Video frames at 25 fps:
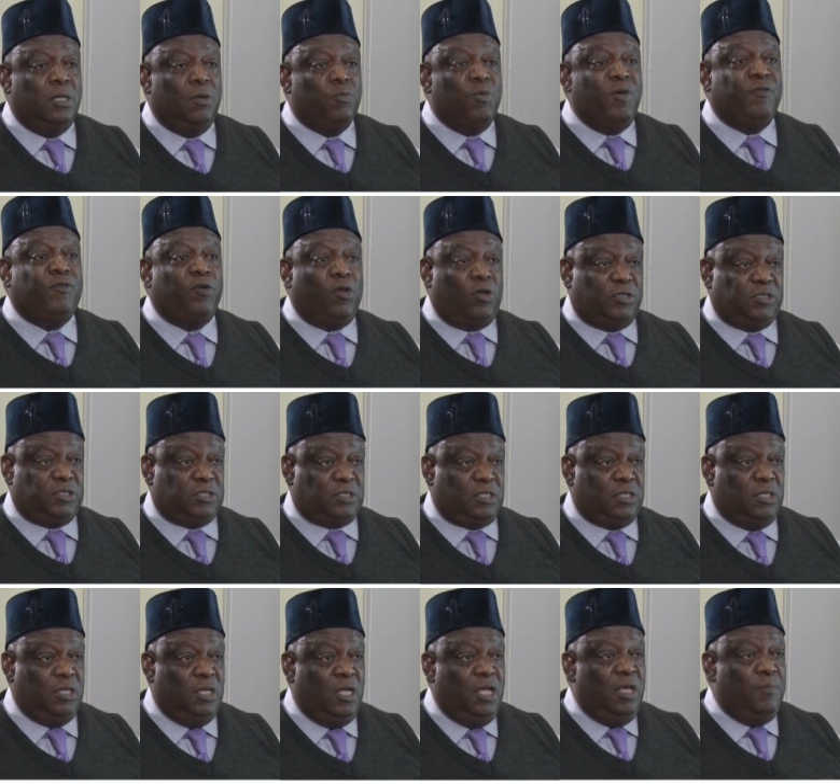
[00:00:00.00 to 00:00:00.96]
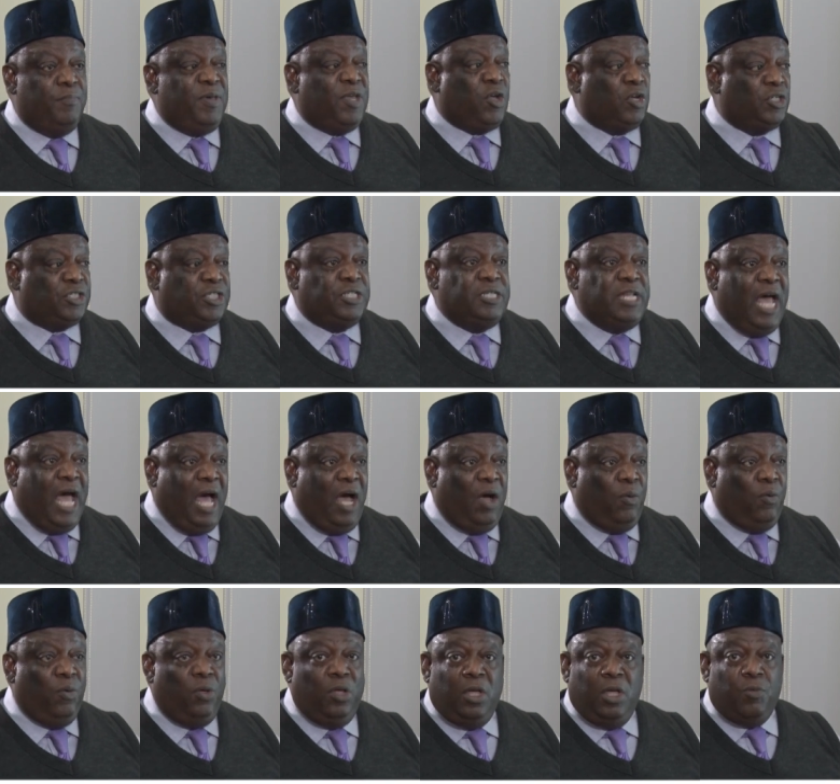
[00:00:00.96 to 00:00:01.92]
We've lost. Because
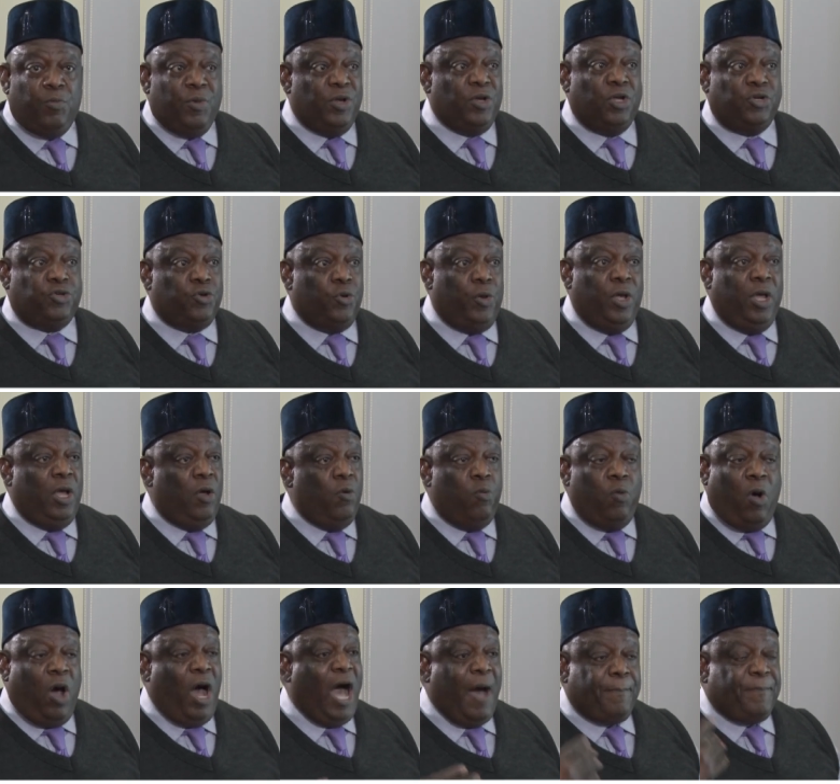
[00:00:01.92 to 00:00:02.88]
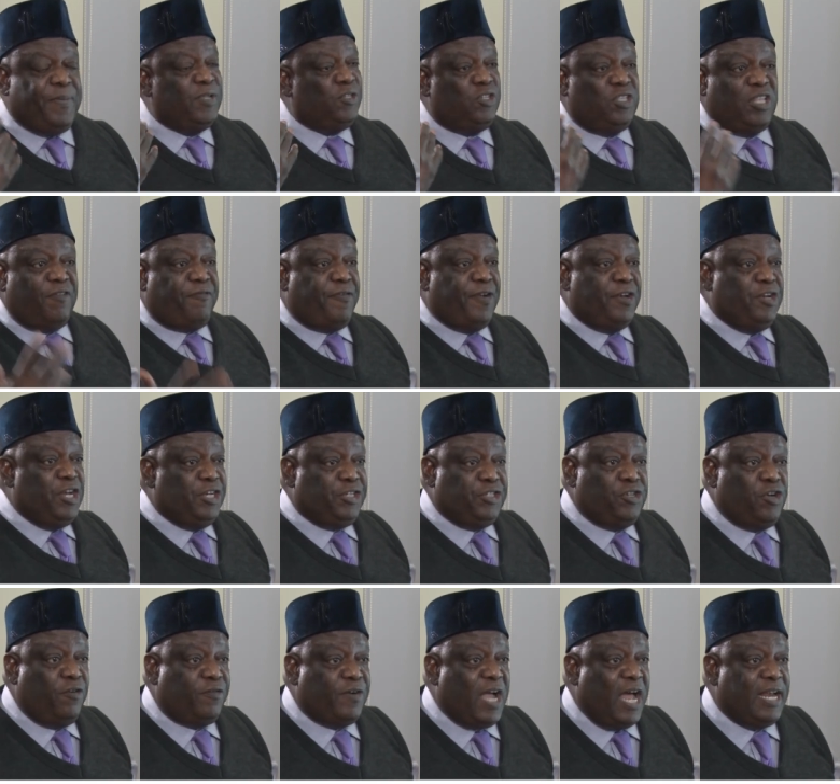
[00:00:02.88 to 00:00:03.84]
now, we're not doing... What happened to the
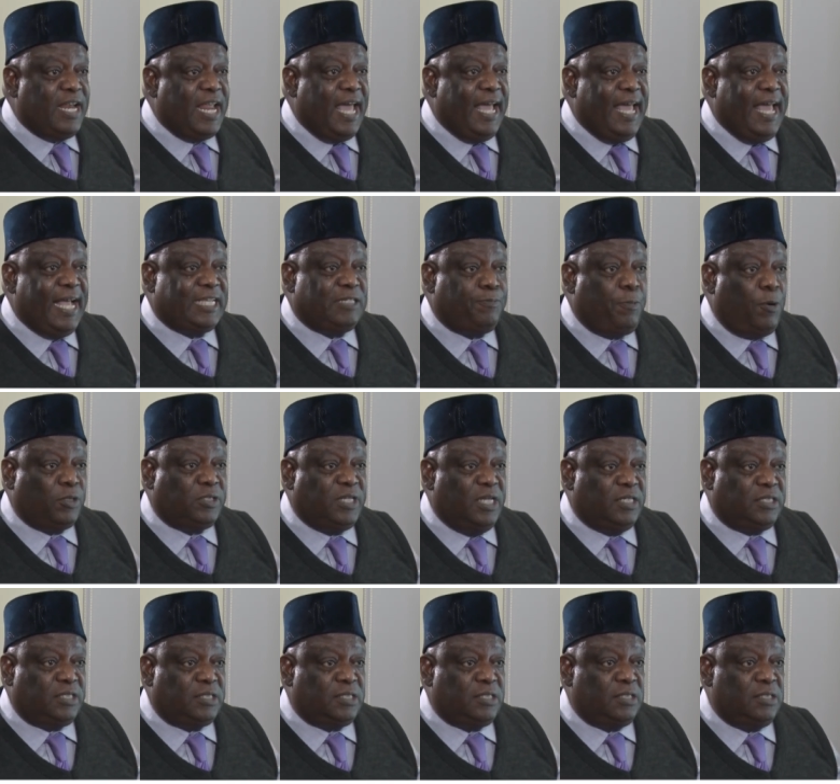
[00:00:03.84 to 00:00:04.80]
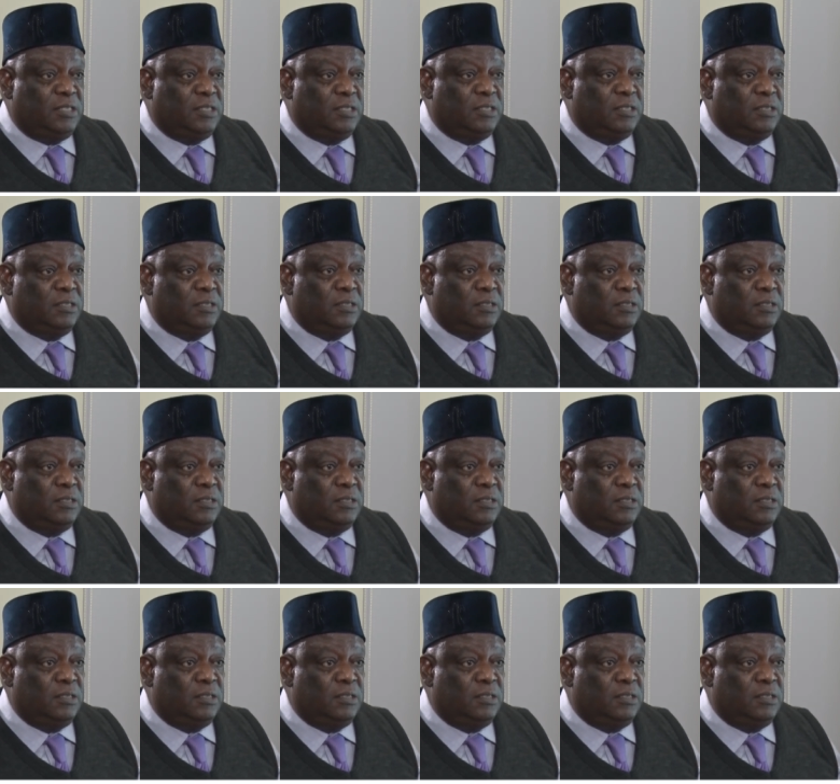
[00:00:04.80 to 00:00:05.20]
Federation of Ghana Exporters?